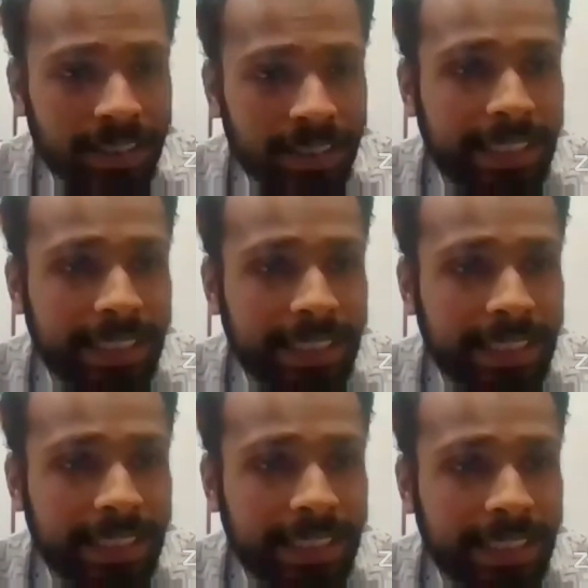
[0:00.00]

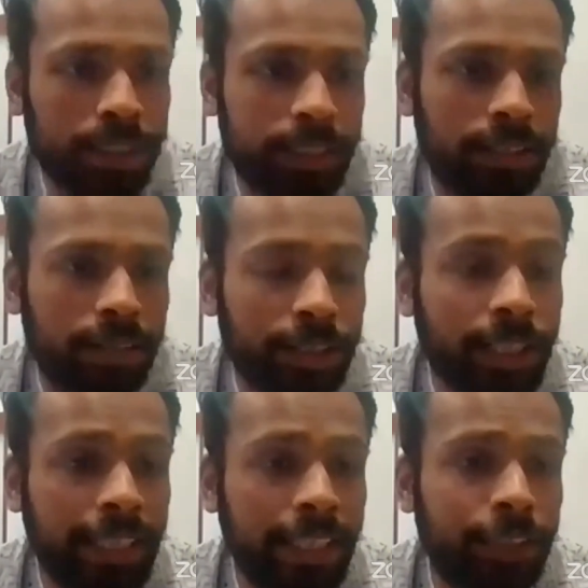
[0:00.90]
screen or
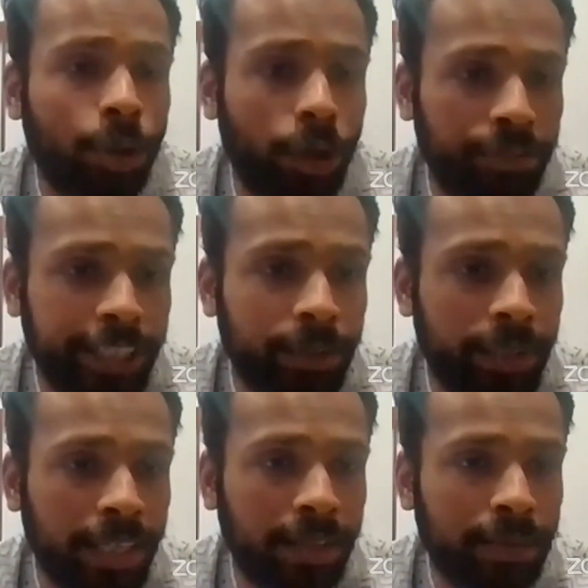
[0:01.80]

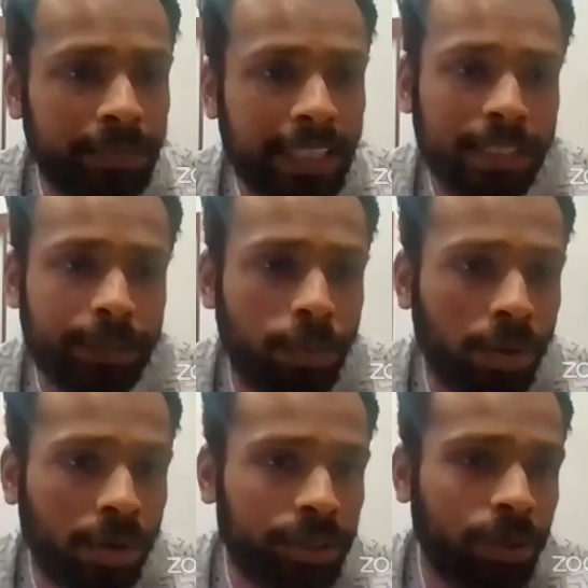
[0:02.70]
video games,
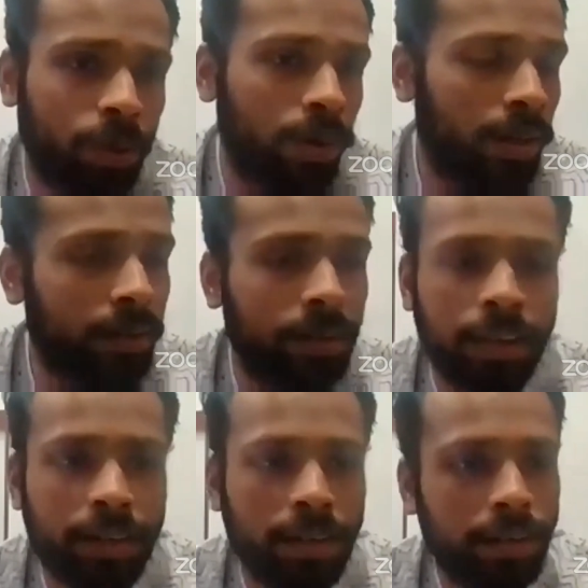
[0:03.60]
Xbox or
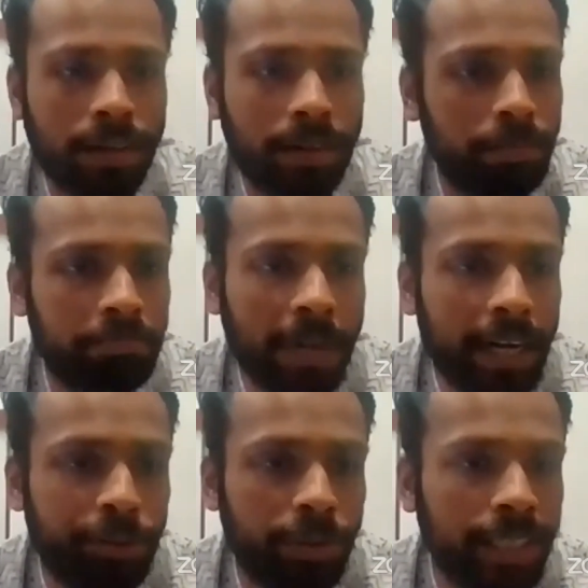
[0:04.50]

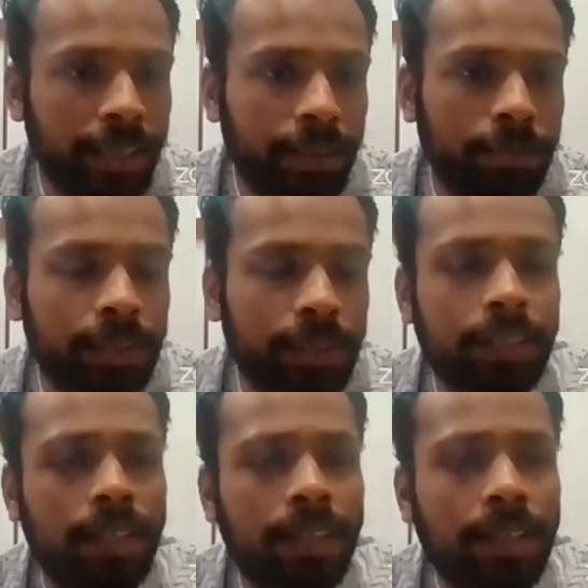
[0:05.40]
Android
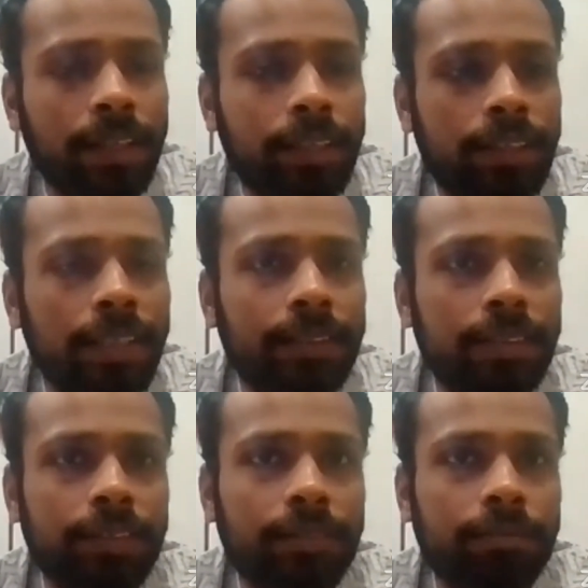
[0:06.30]
games.
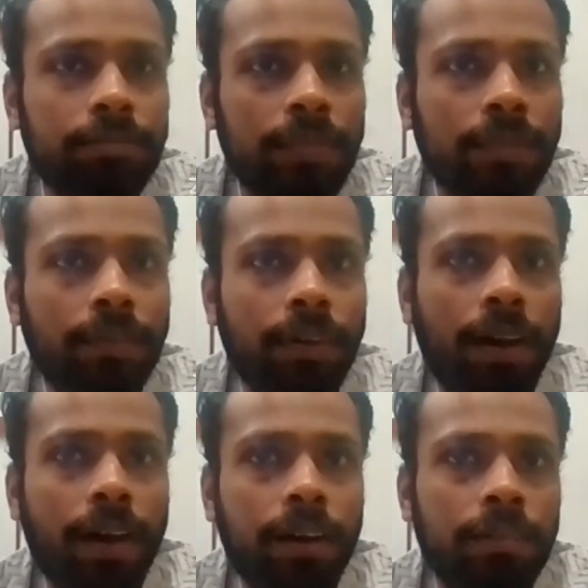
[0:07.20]
These
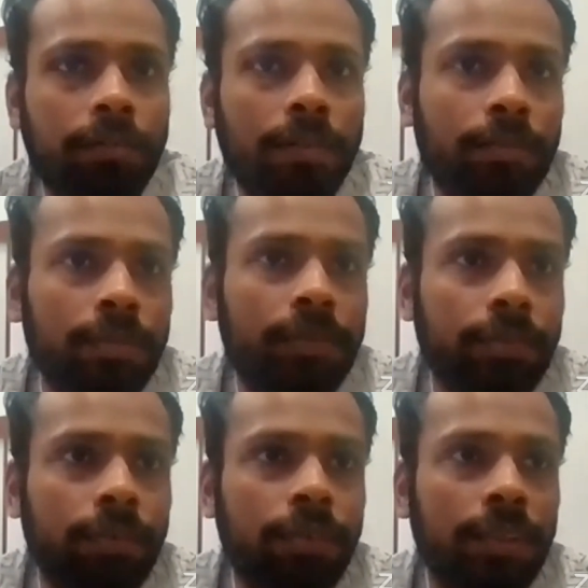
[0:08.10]
are
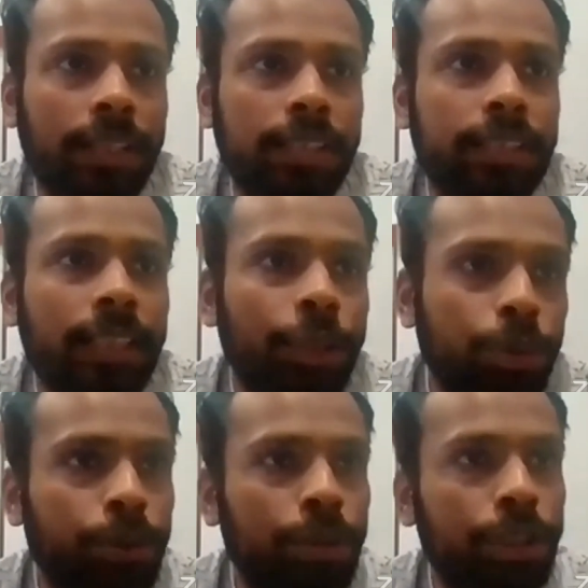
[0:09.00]
this is a
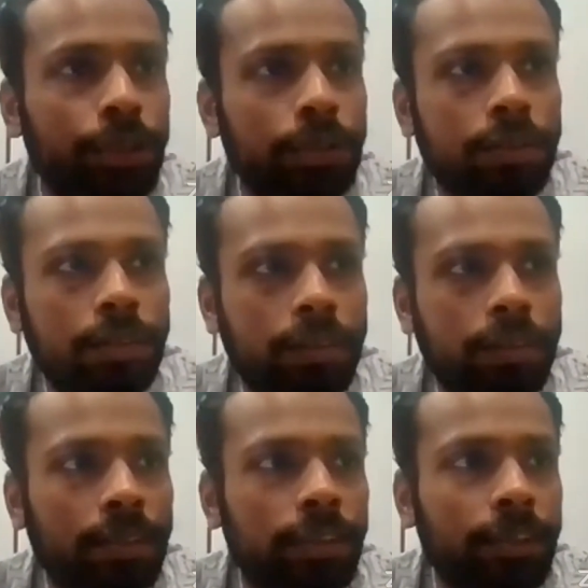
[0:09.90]
huge
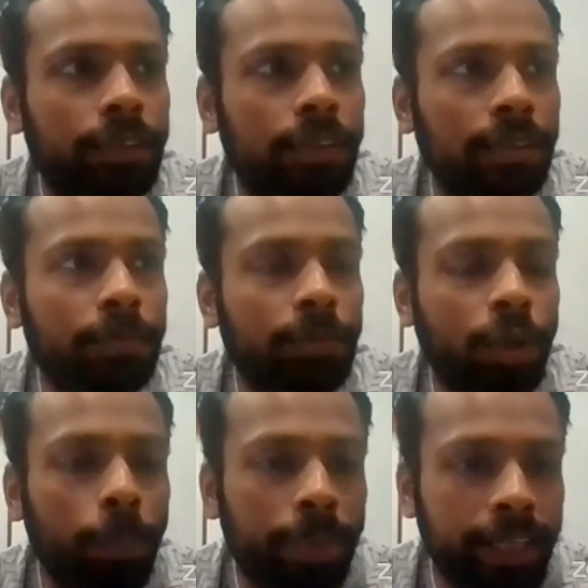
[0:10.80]

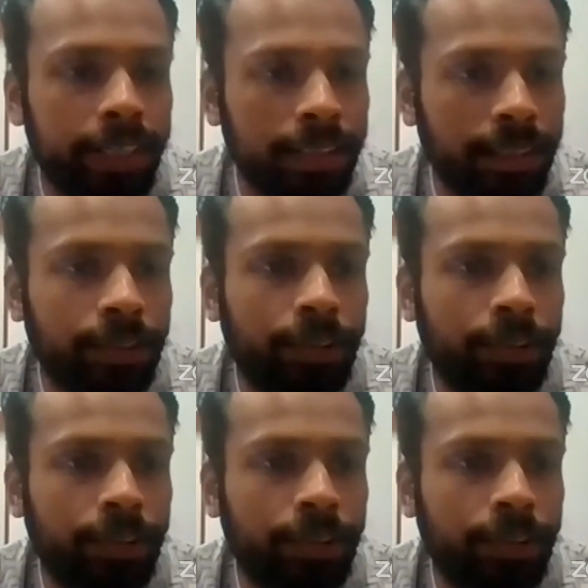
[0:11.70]
competitor,